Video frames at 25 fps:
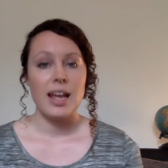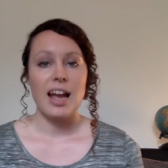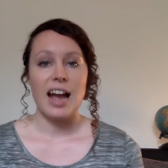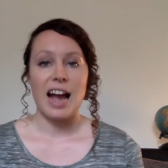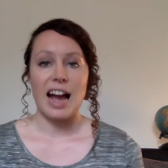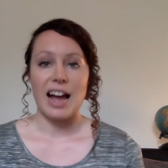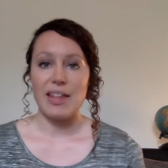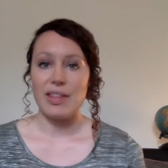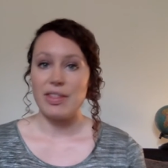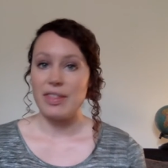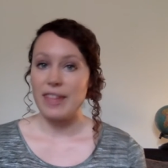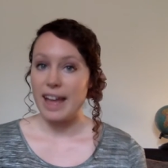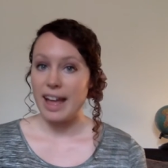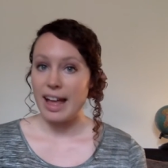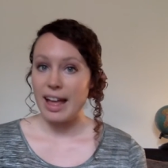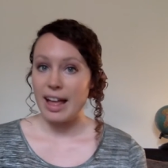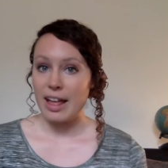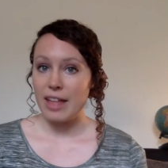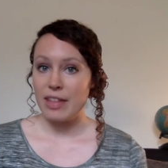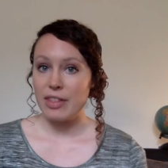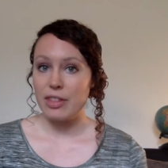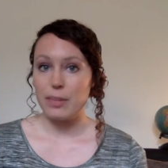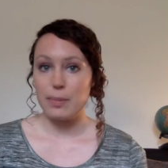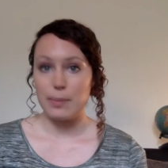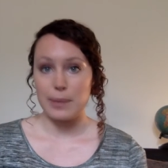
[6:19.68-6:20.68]
and
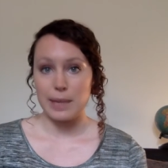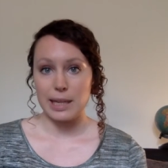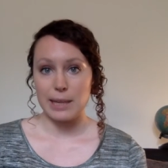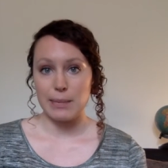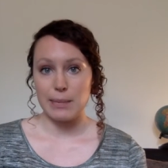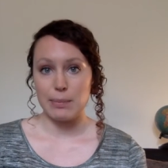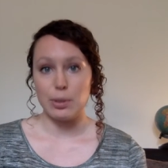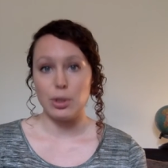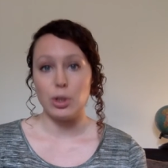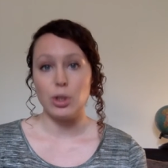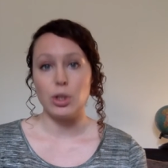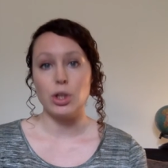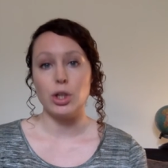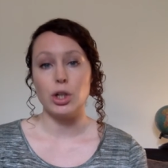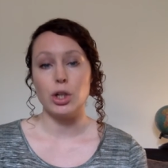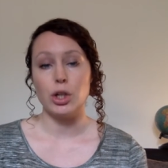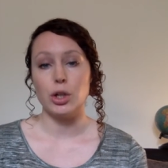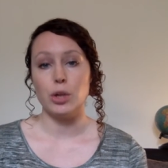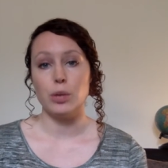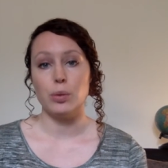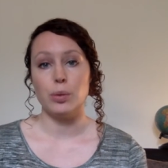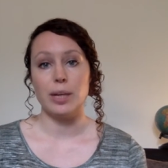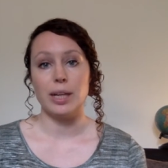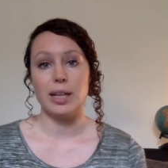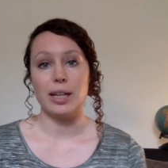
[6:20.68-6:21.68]
they're the people
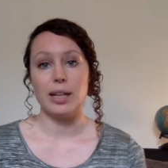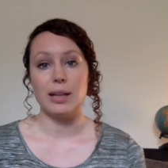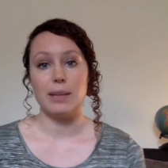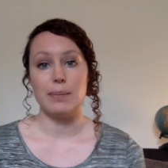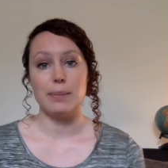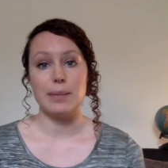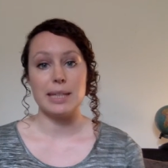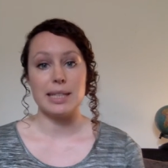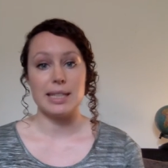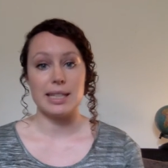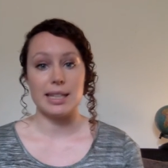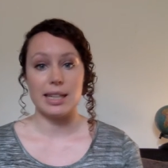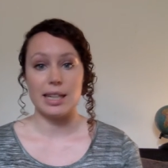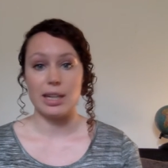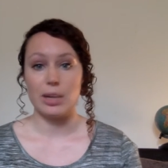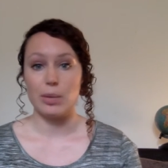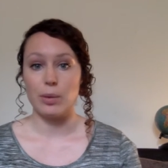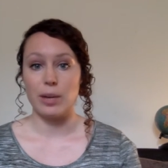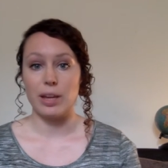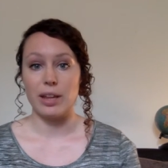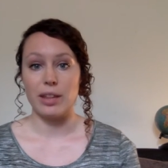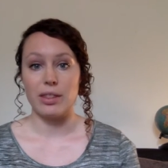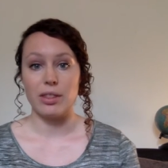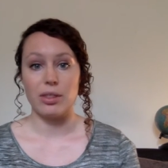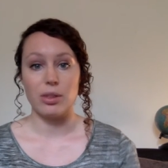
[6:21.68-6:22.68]
who will be dealing
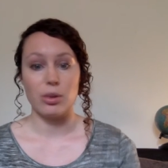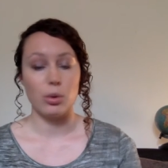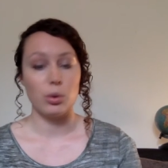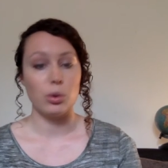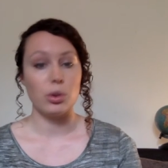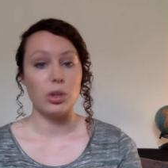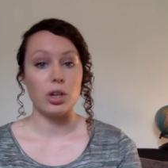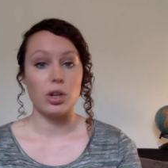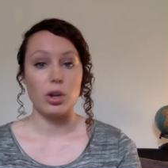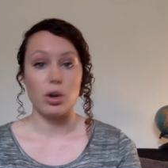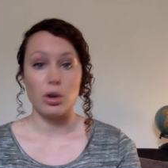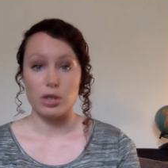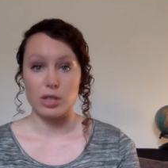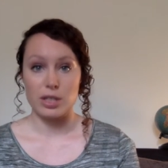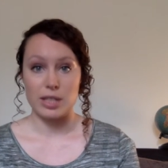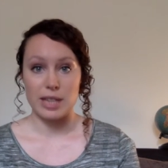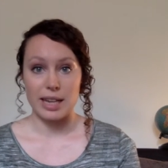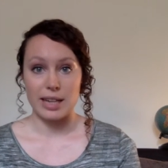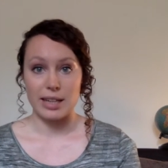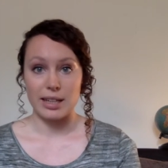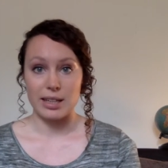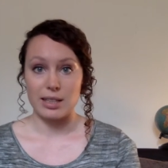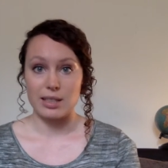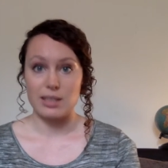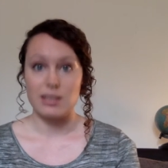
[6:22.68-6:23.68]
with all the
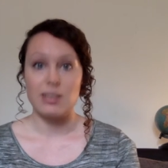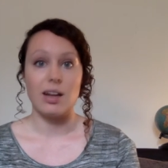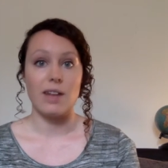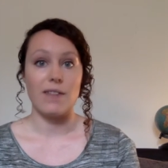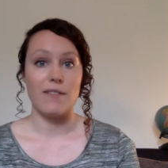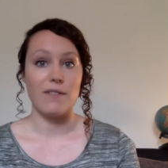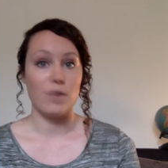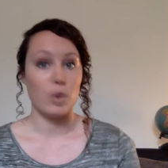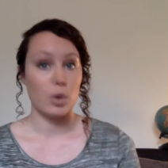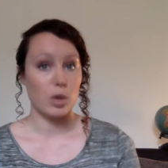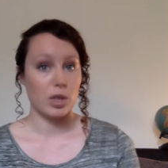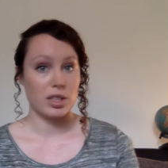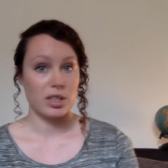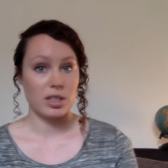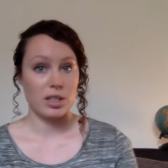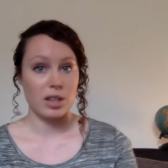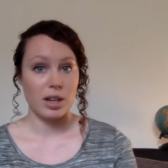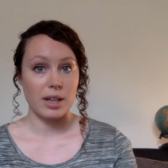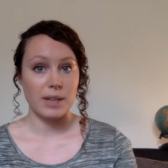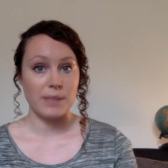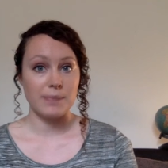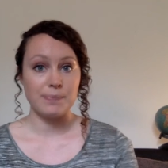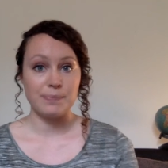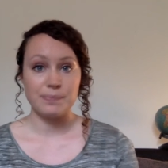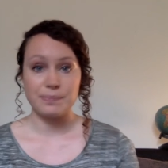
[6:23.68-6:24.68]
content and stuff for the
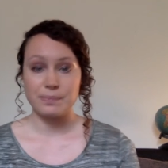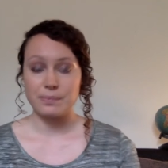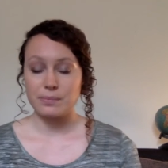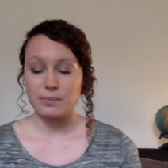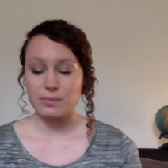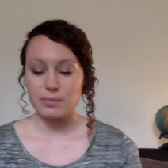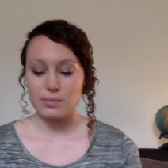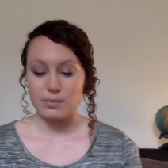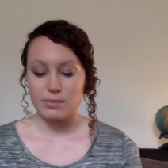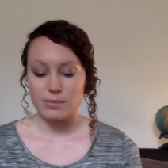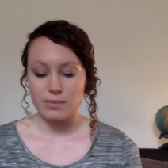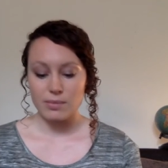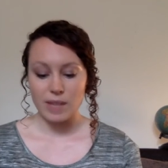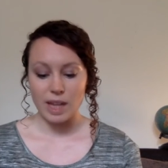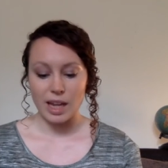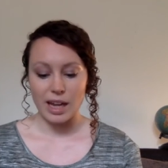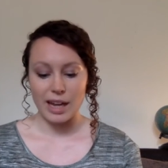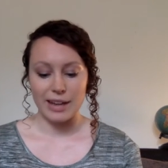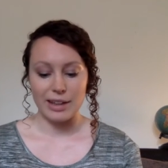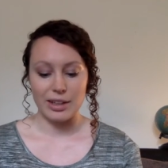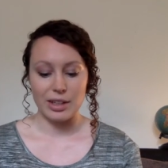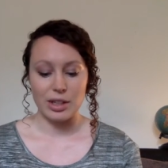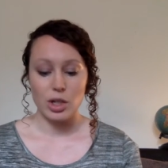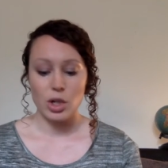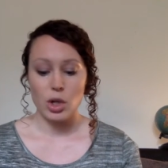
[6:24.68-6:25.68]
site
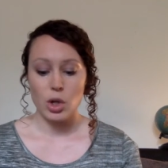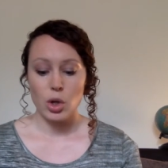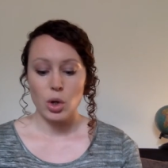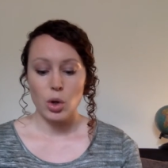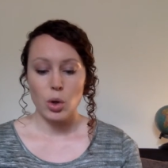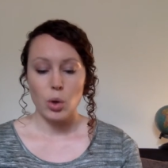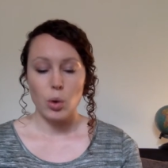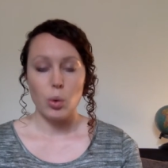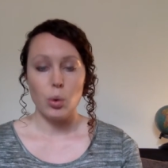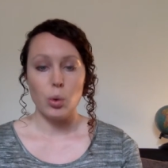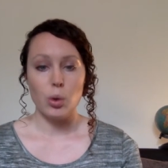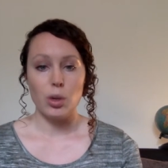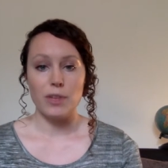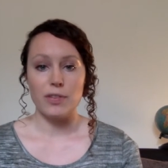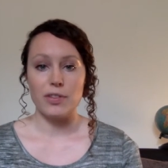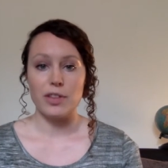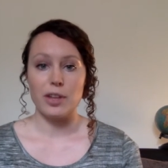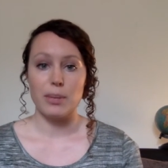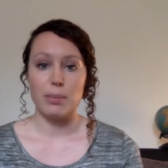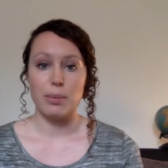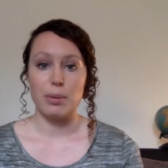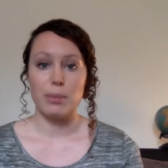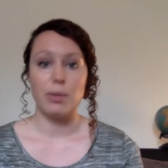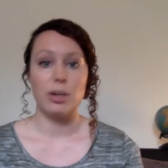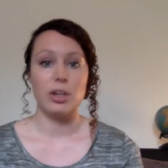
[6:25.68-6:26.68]
and all of the
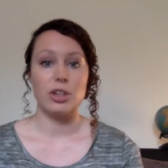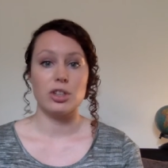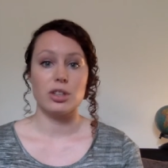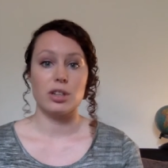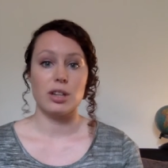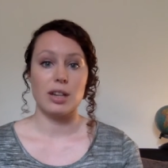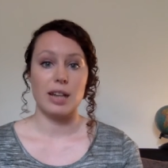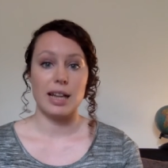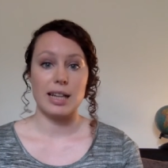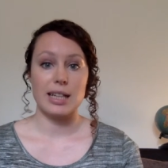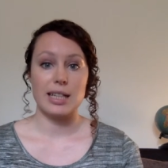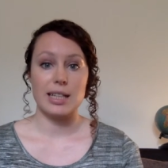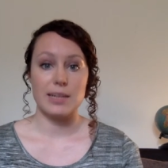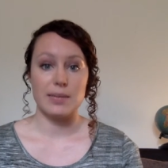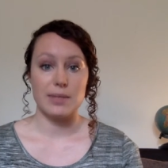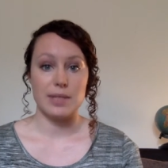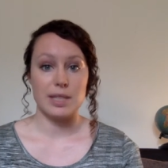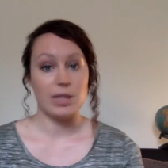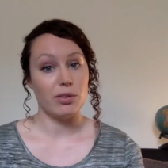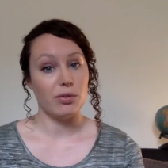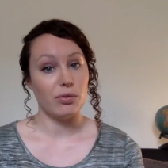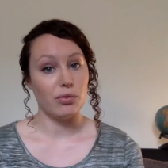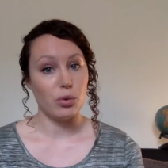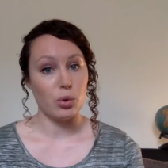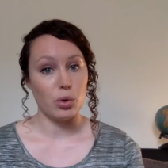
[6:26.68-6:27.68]
promotional activity
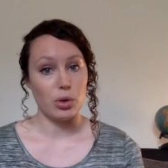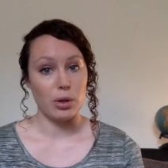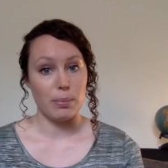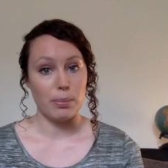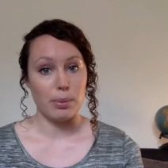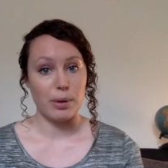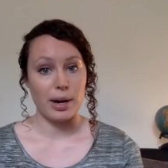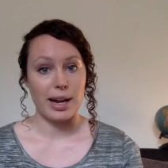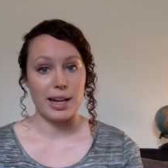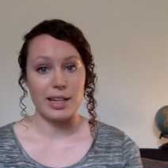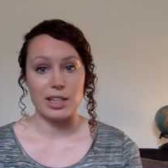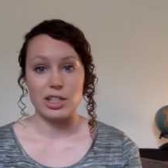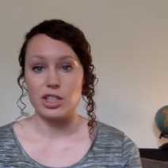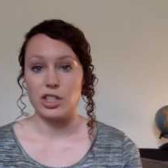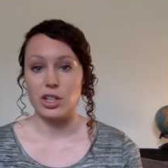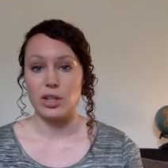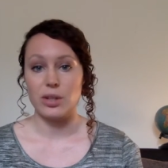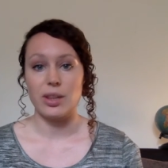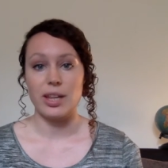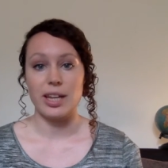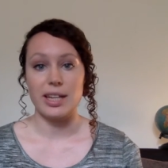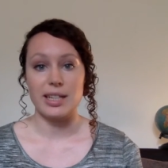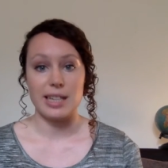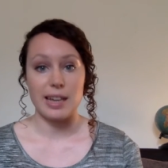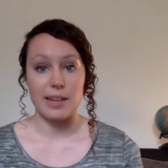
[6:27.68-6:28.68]
for the brand, so
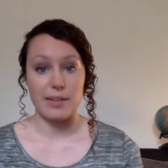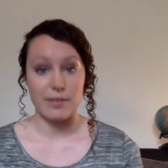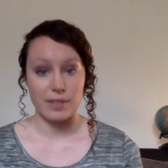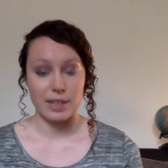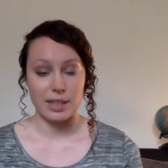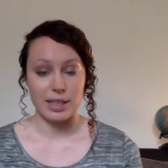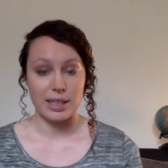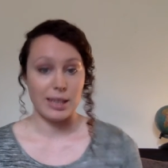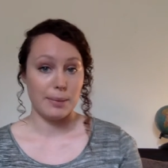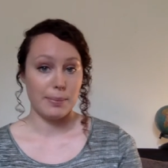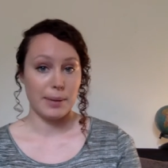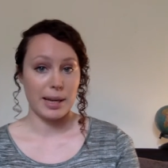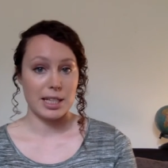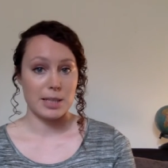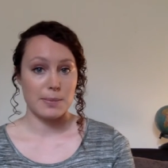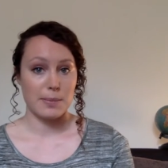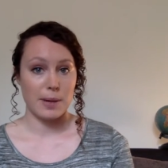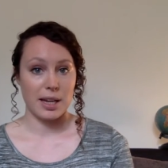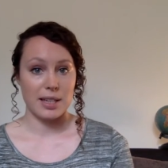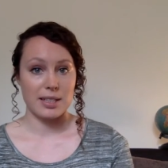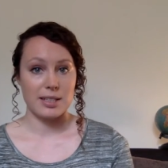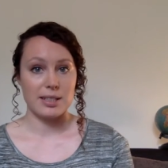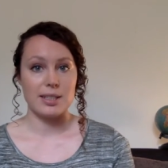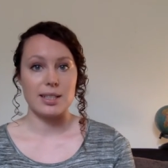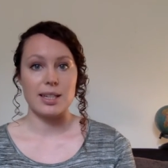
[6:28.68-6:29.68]
they're definitely the best
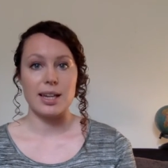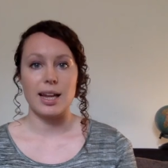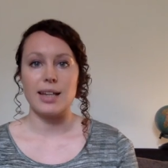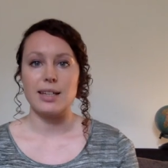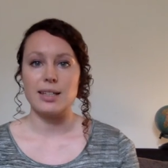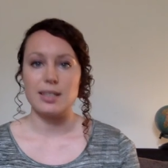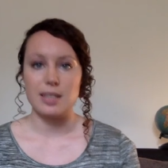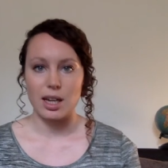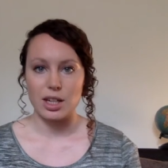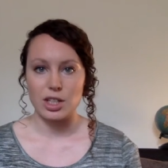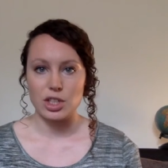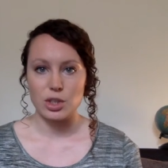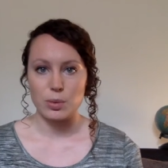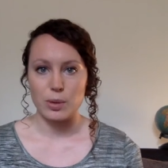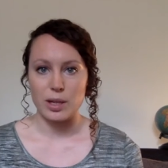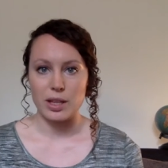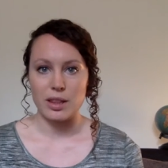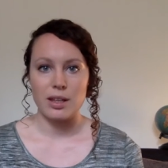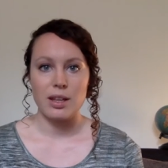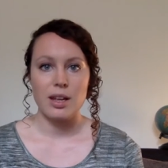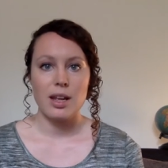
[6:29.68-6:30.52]
person to get in touch with.